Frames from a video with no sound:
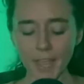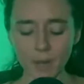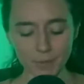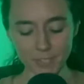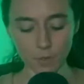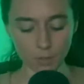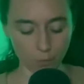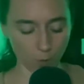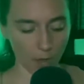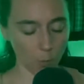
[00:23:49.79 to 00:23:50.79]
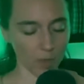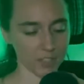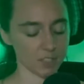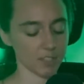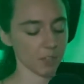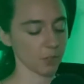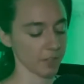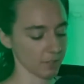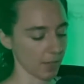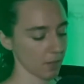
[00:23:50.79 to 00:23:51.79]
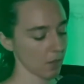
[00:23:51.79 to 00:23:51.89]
Anyways, I wanted to tell you guys that.